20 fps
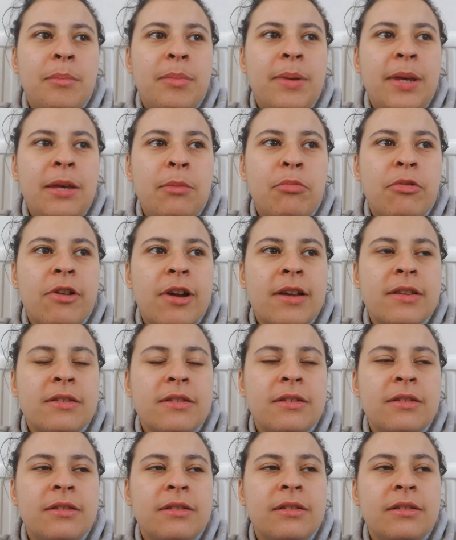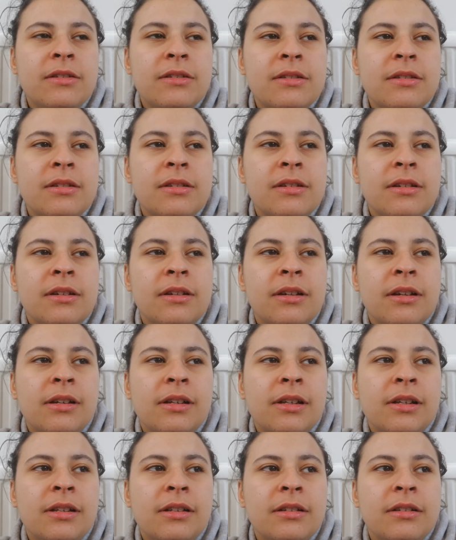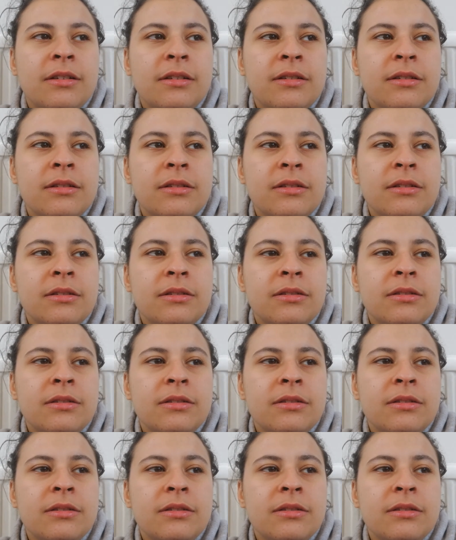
be present and